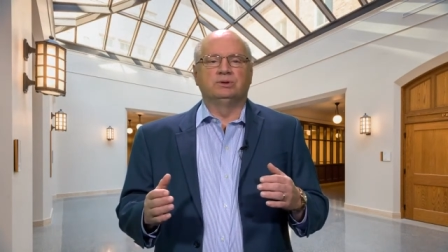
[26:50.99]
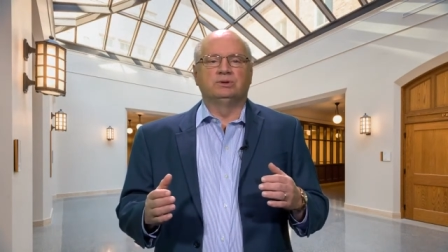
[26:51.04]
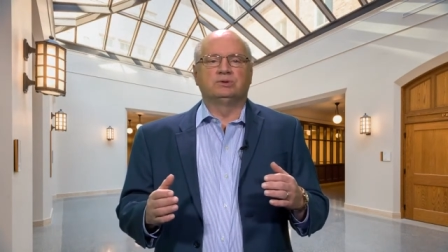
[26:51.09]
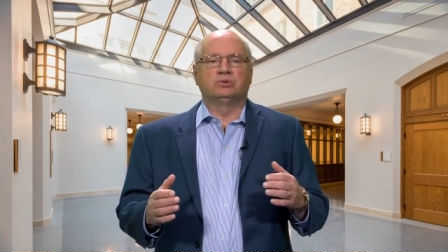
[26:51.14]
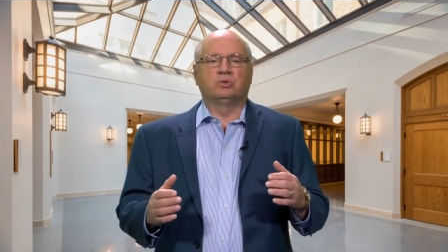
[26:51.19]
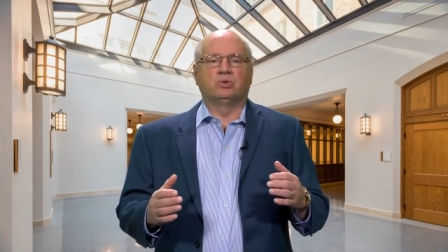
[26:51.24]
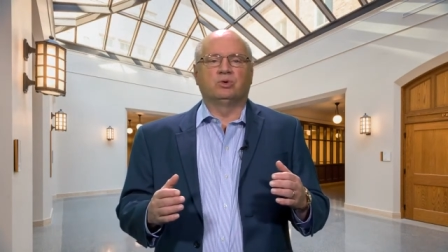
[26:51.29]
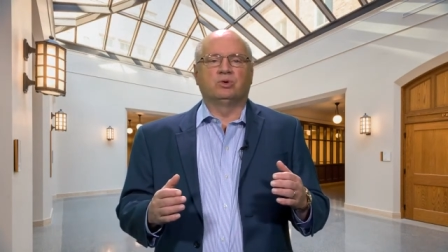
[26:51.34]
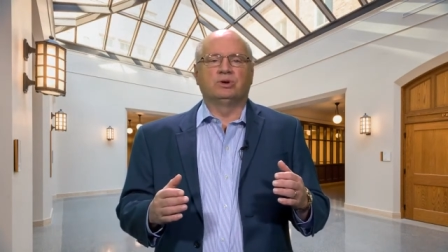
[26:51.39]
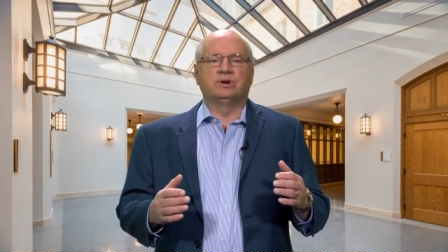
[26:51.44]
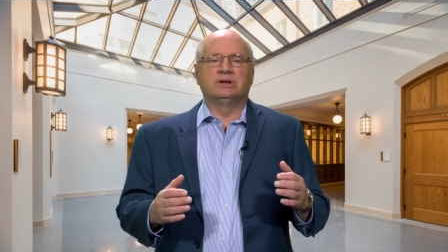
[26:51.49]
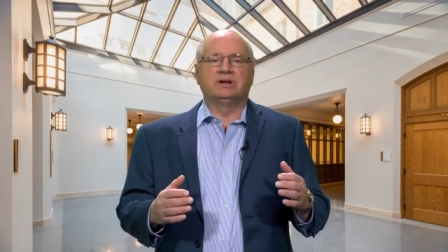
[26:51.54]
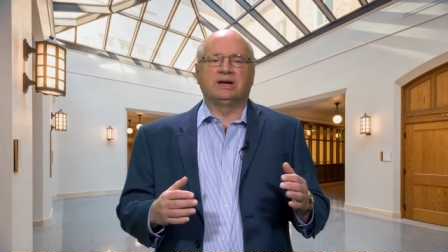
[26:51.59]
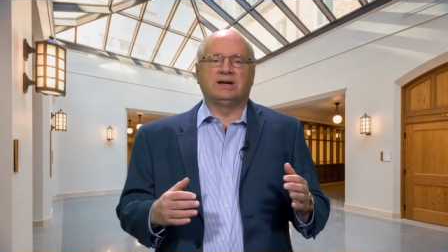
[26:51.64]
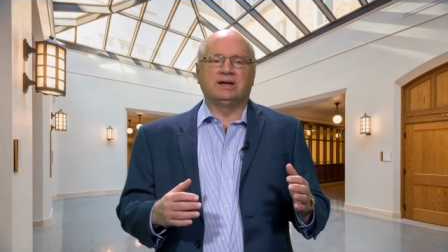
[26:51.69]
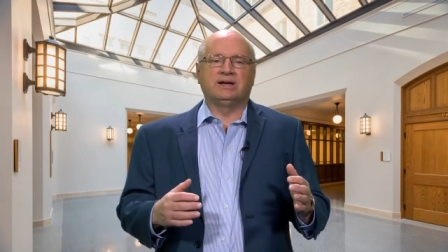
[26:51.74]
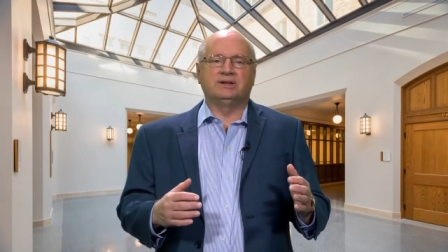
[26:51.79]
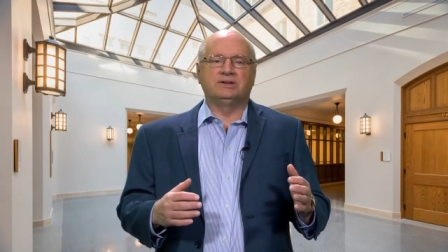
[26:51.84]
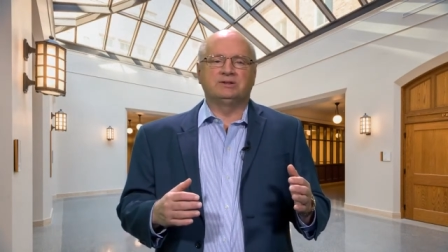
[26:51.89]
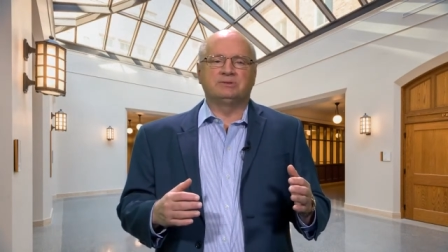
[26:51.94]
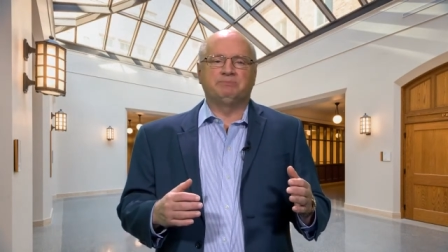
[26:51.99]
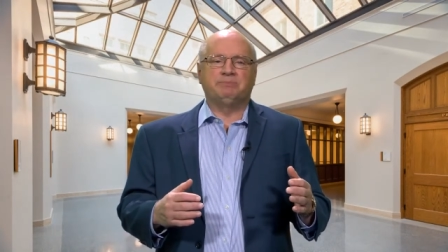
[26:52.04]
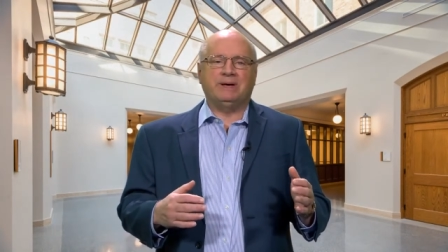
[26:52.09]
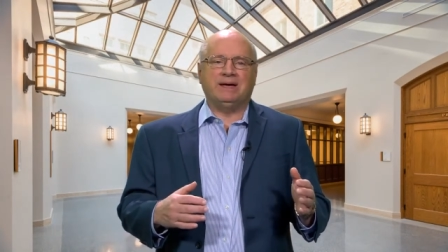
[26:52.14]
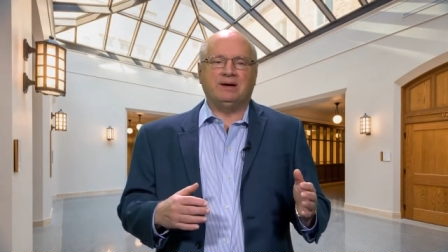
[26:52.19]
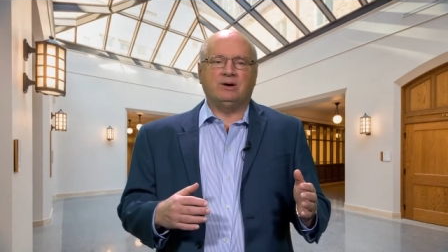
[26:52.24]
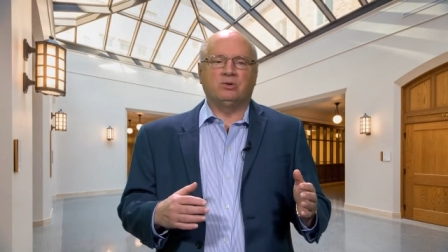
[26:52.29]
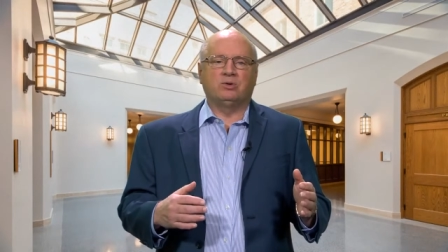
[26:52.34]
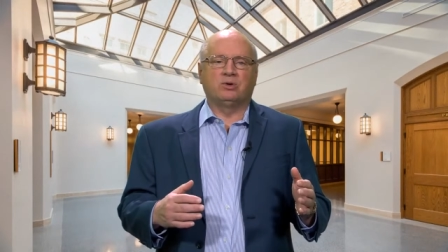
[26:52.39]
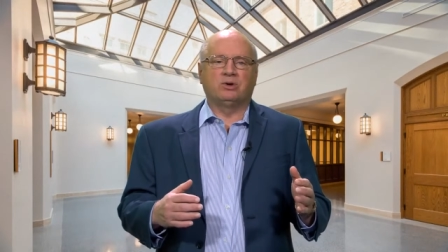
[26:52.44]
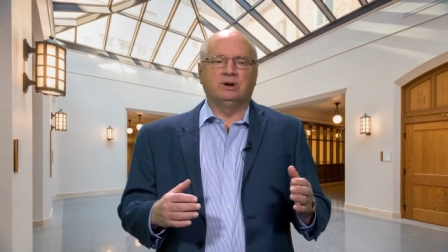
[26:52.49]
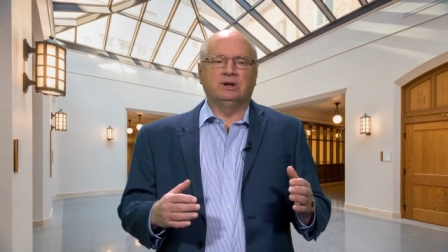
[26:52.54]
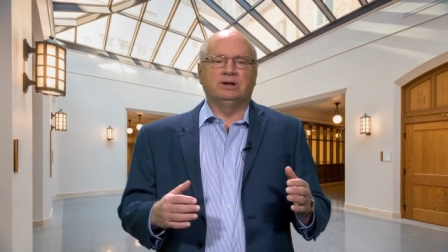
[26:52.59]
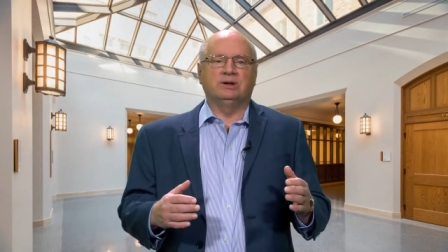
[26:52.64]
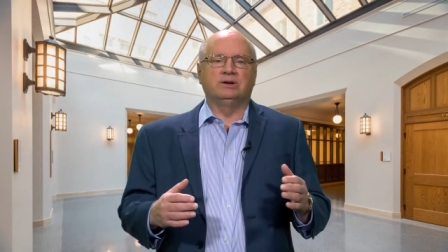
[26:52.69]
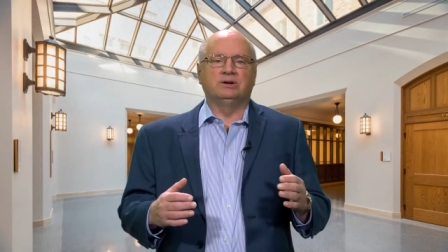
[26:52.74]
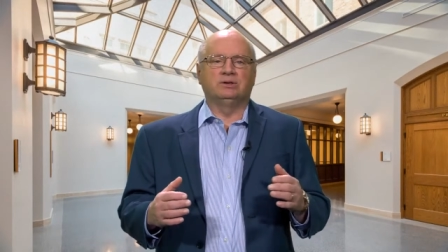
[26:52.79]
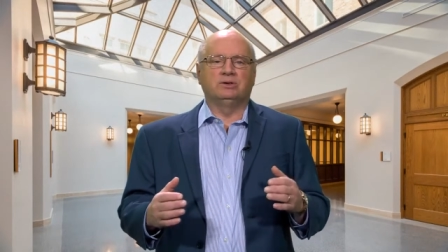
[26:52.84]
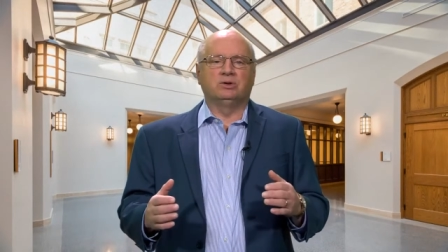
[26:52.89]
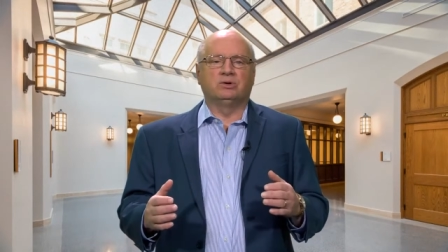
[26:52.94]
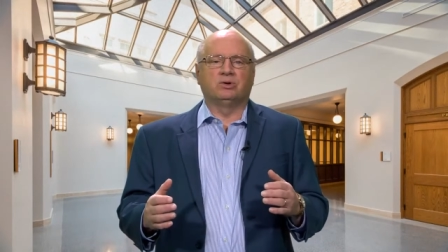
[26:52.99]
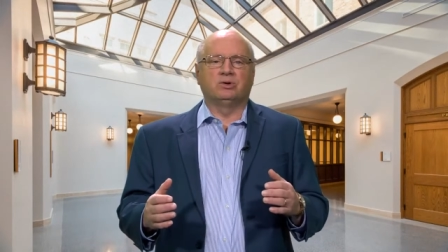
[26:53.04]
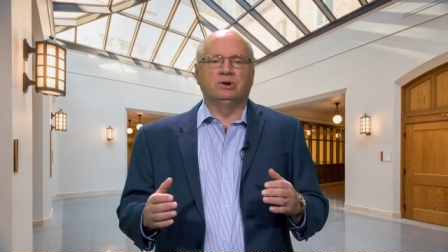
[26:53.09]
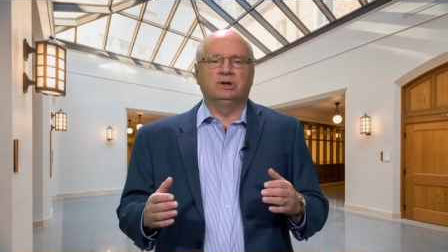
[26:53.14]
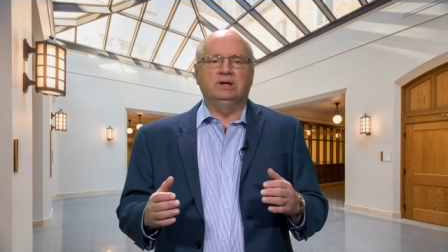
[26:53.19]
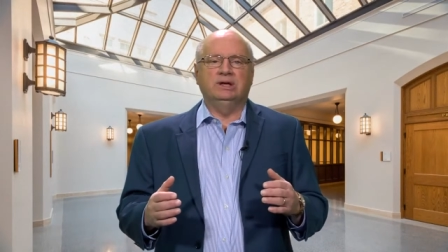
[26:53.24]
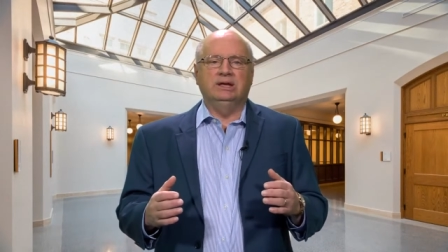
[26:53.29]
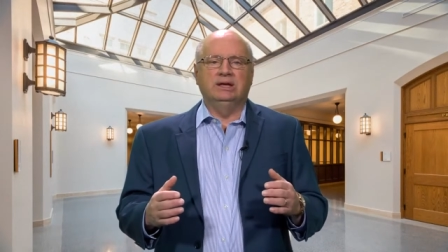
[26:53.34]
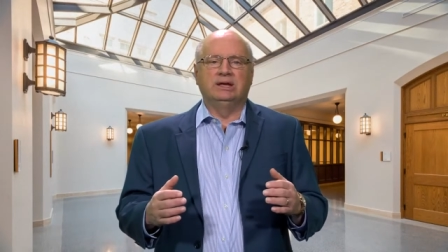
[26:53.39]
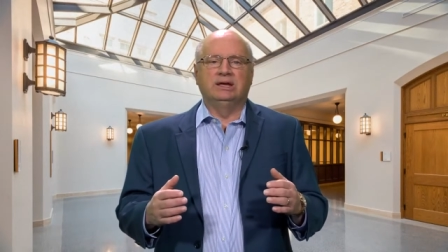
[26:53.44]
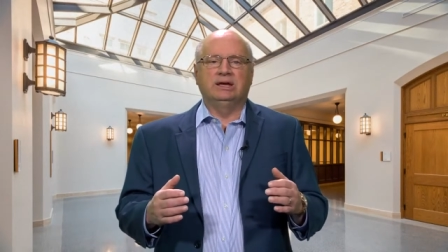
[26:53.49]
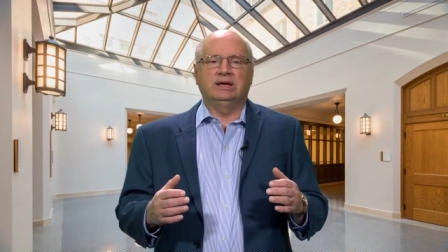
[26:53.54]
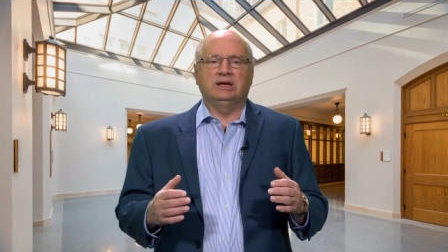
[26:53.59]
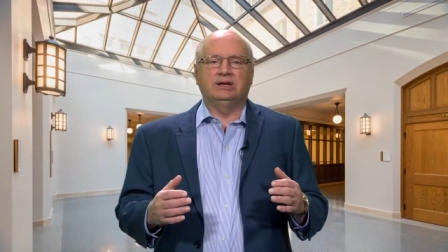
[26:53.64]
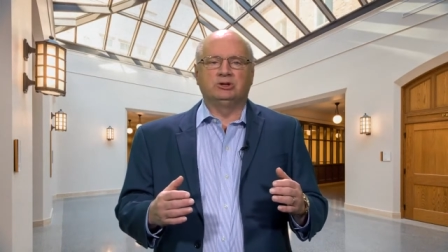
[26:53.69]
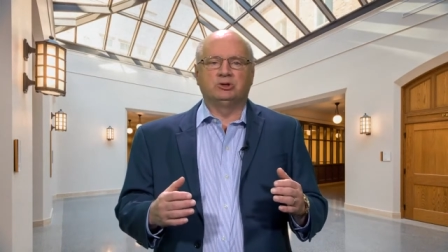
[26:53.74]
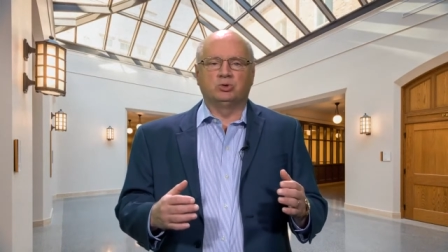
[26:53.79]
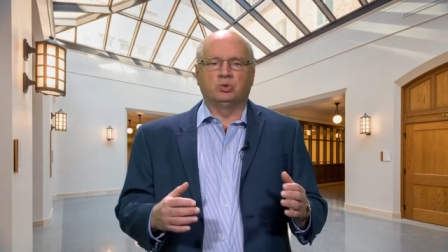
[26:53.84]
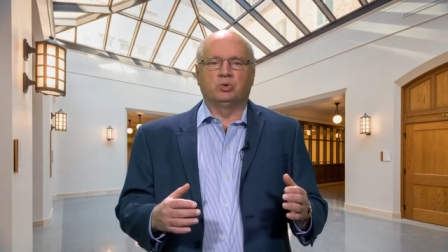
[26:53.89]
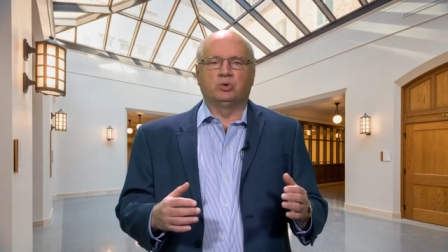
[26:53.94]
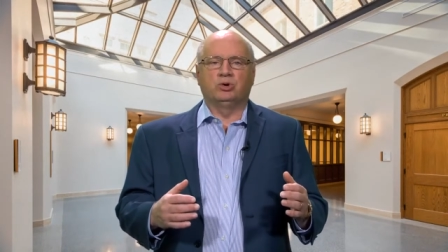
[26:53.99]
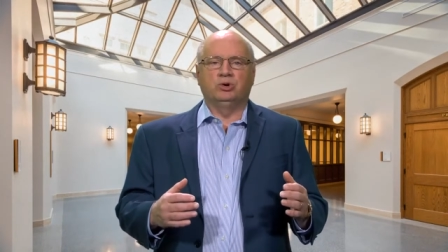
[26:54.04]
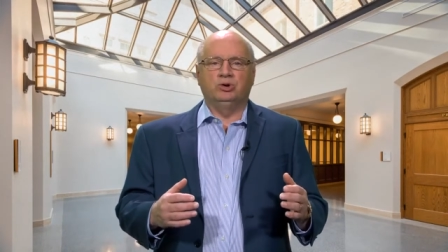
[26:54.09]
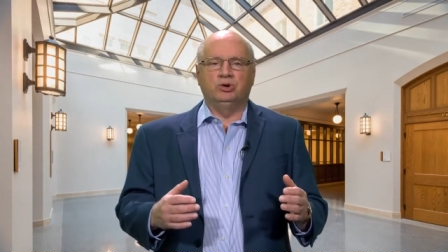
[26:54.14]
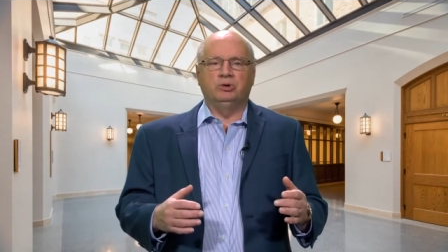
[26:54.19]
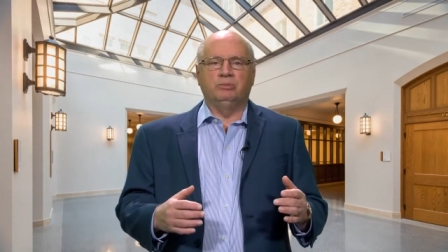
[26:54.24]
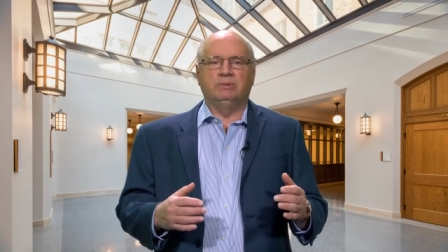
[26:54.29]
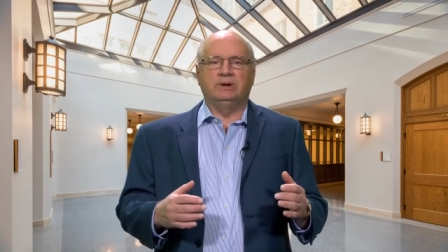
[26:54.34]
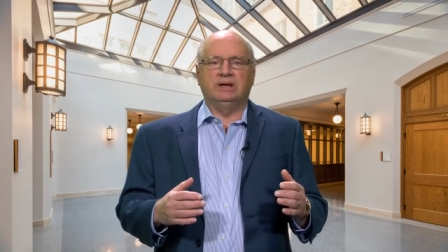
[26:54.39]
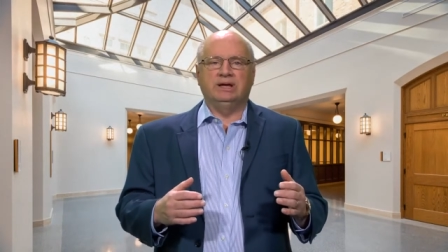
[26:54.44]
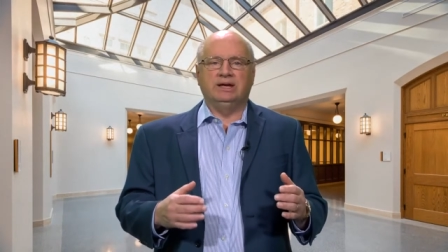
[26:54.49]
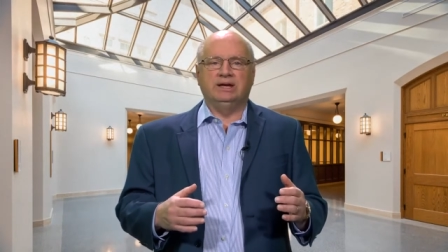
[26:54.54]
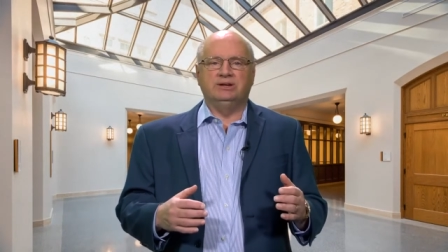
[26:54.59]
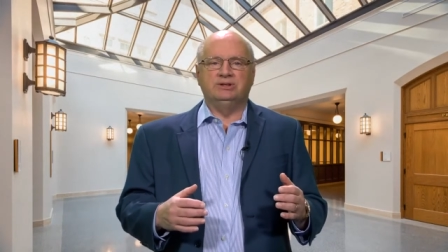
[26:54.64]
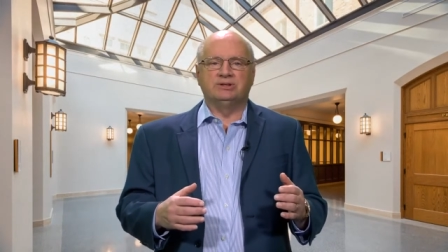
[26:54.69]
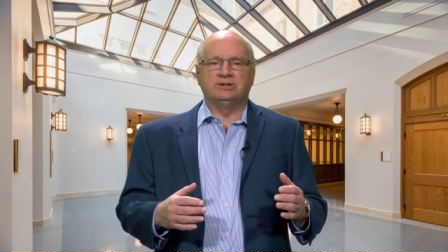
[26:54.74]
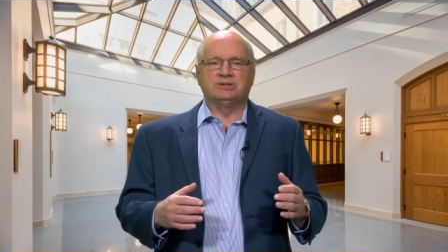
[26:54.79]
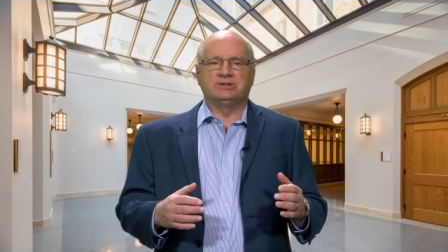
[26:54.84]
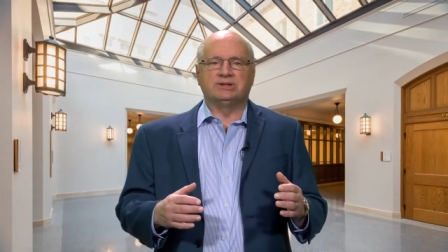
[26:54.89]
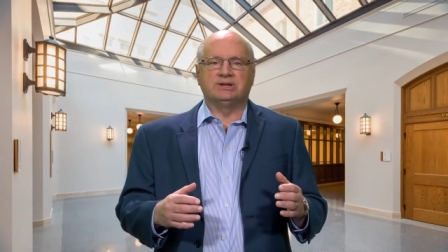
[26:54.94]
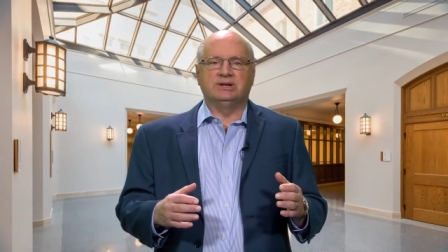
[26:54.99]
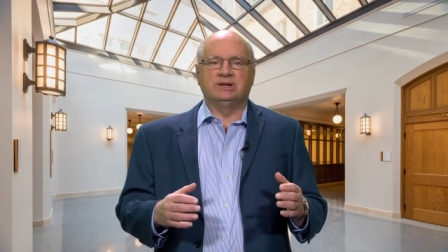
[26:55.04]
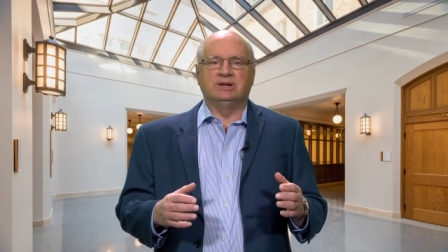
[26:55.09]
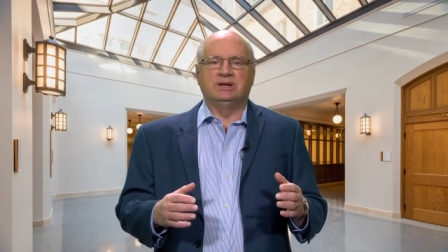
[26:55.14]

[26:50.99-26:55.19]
toward God's power and glory, and toward human agency.